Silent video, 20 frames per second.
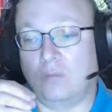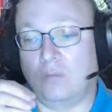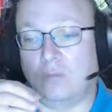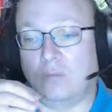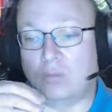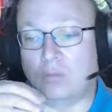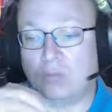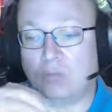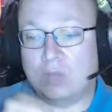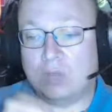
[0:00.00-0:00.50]

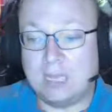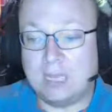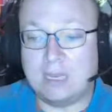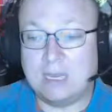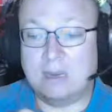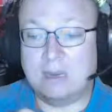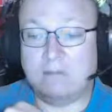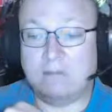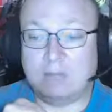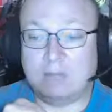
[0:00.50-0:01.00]

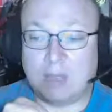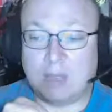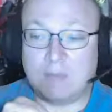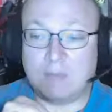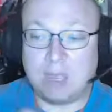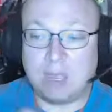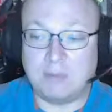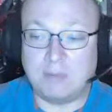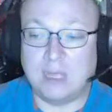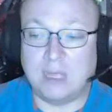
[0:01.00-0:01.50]
they may
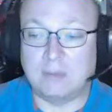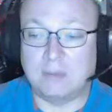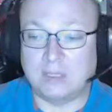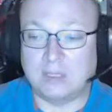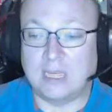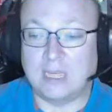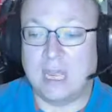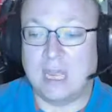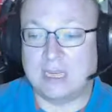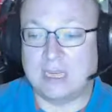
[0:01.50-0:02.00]
be able to
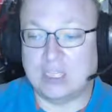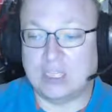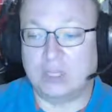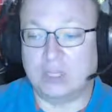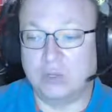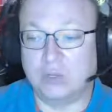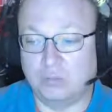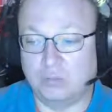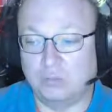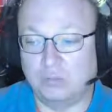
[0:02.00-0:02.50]
execute
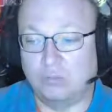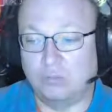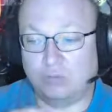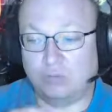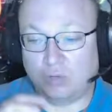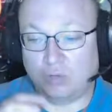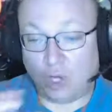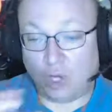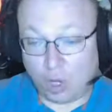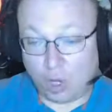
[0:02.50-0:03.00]

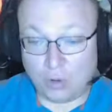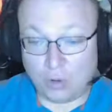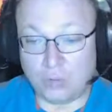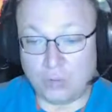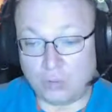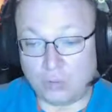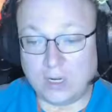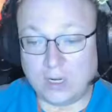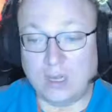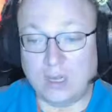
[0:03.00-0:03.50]
code
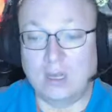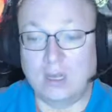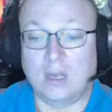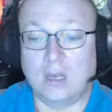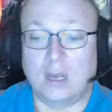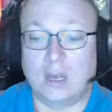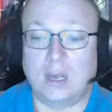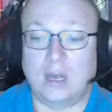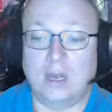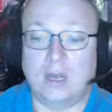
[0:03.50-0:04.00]

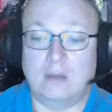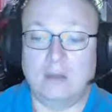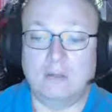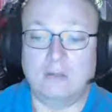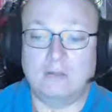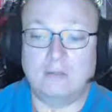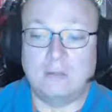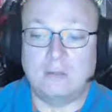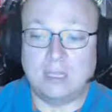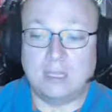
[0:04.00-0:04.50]

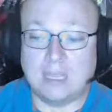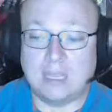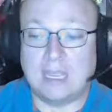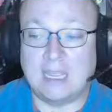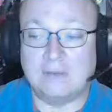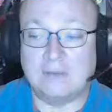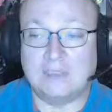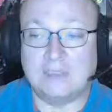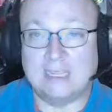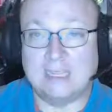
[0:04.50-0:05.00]
that they have
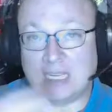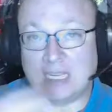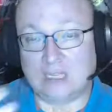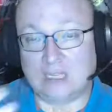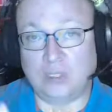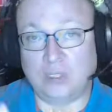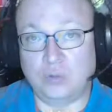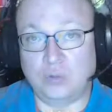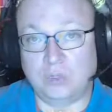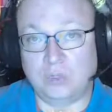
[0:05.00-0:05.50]
sent to
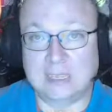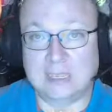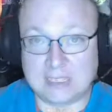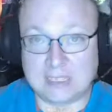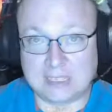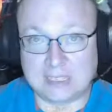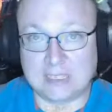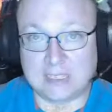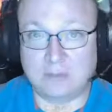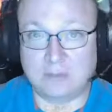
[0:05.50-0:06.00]
the
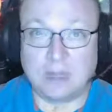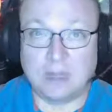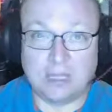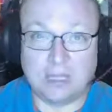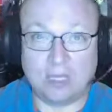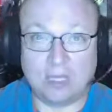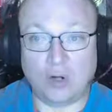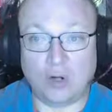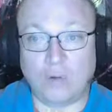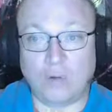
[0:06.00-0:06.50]
system and then
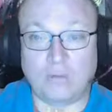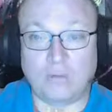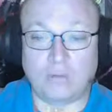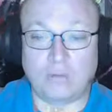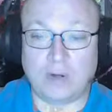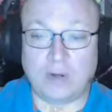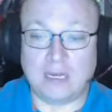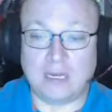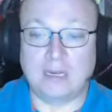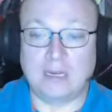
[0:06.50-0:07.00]

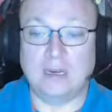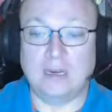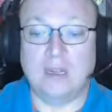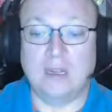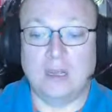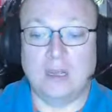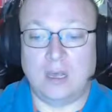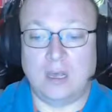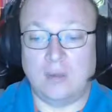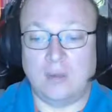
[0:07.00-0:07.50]
overwritten
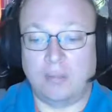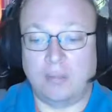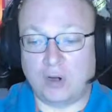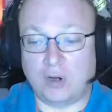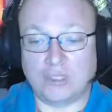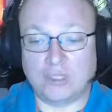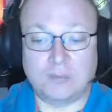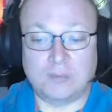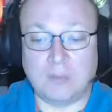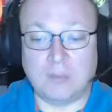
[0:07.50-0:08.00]
parts of
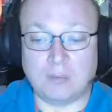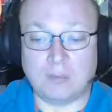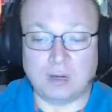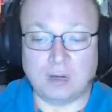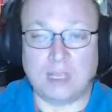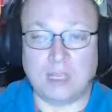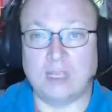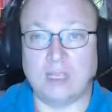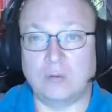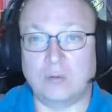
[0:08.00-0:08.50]
memory in
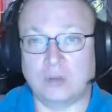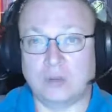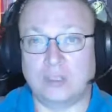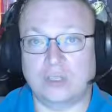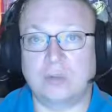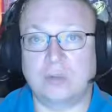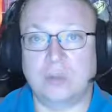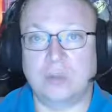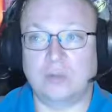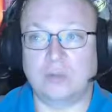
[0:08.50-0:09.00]
order to be able
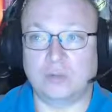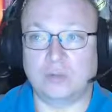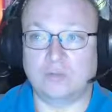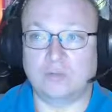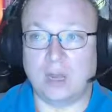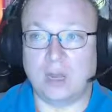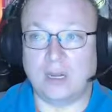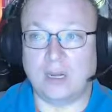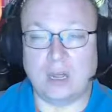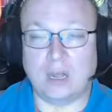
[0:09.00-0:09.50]
to run
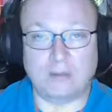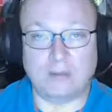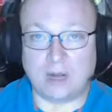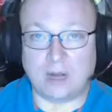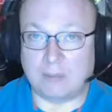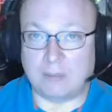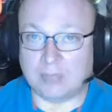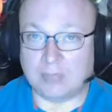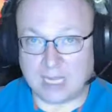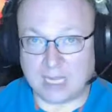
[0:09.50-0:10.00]
other
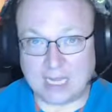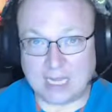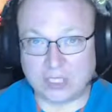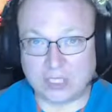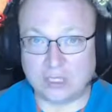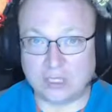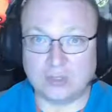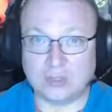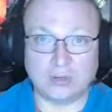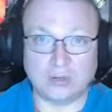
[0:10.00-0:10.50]
applications
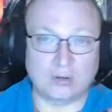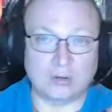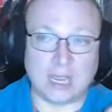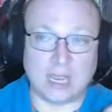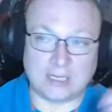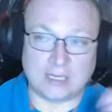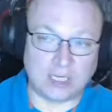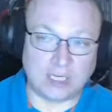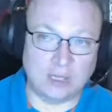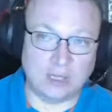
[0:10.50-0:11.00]
or
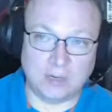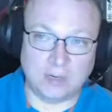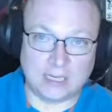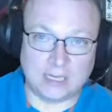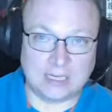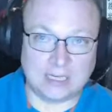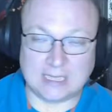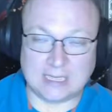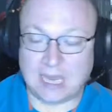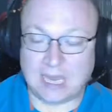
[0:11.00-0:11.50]
execute an
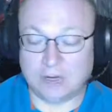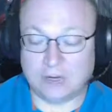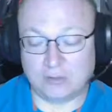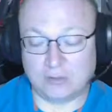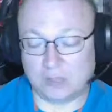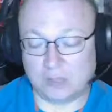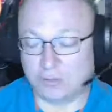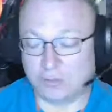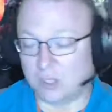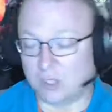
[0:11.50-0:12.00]
attack or so
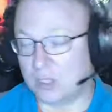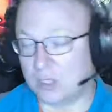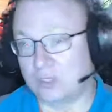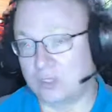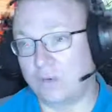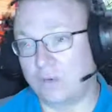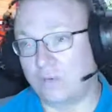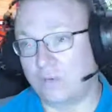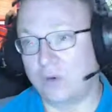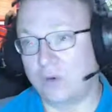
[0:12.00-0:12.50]
on and so
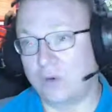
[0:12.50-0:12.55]
forth.